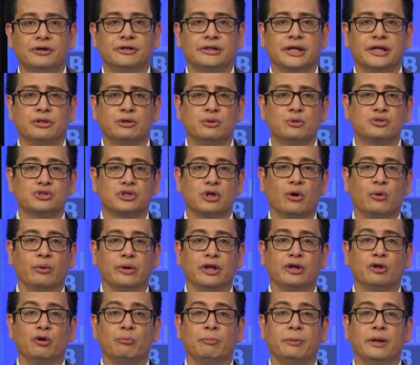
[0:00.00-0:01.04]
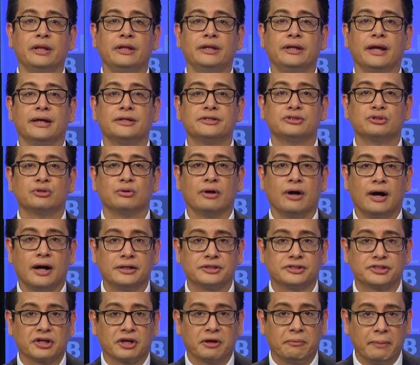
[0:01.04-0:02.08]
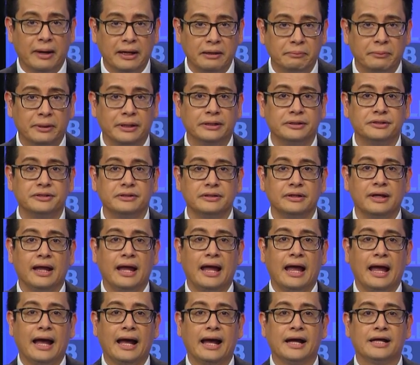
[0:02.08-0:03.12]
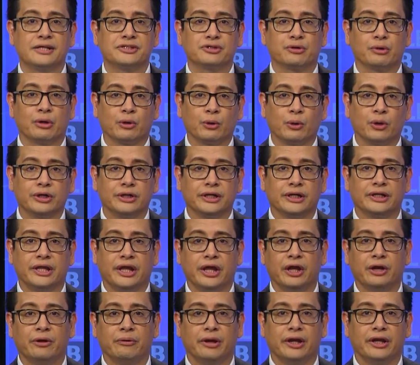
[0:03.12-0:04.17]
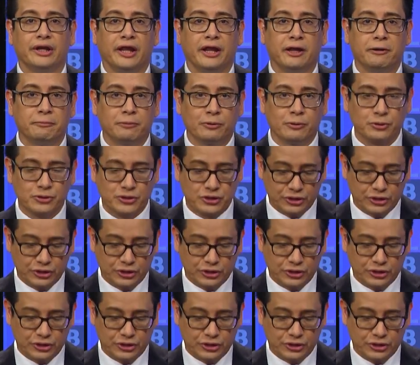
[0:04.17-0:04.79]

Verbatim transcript: they do so in obedience to God's commandment, as recorded here in Hebrews